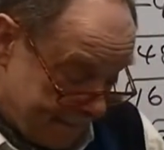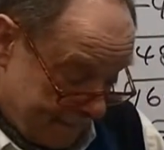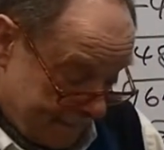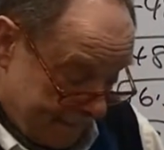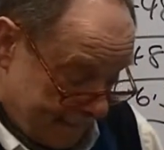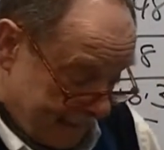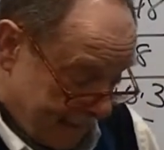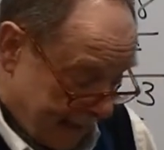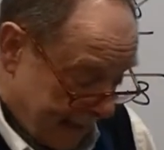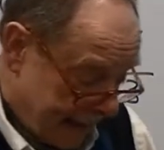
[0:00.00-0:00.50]

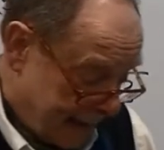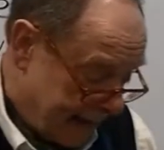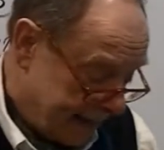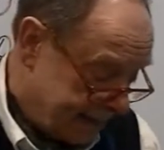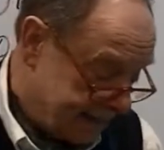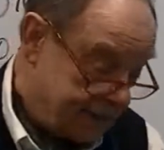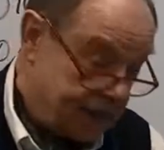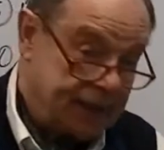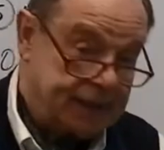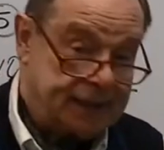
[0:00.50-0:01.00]
Mm, I
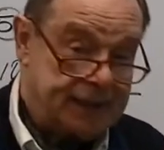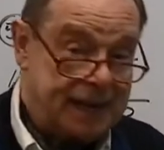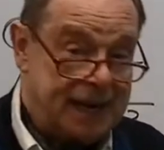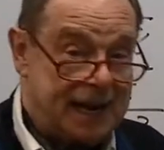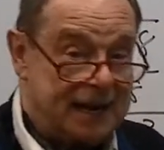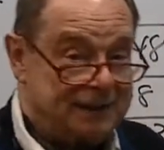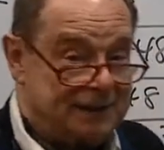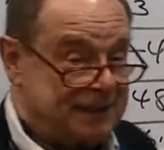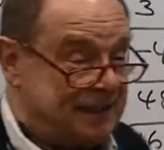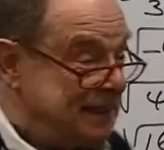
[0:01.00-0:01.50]
checked it
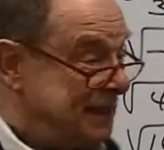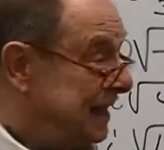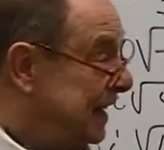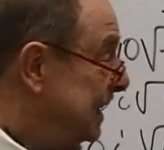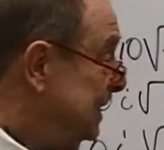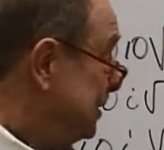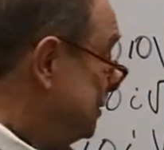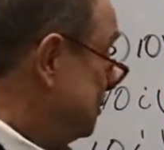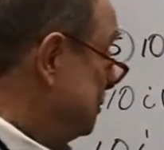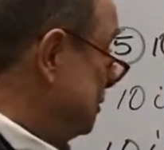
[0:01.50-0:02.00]
out, and
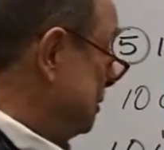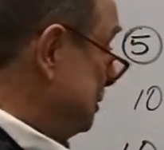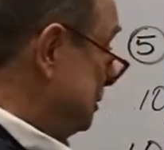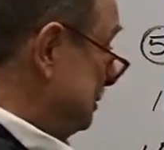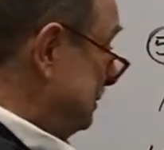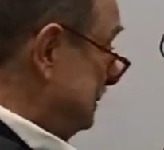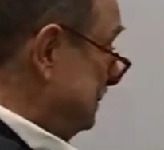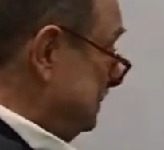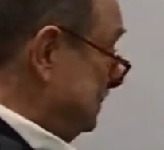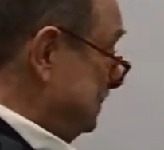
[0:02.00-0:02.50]
that's true.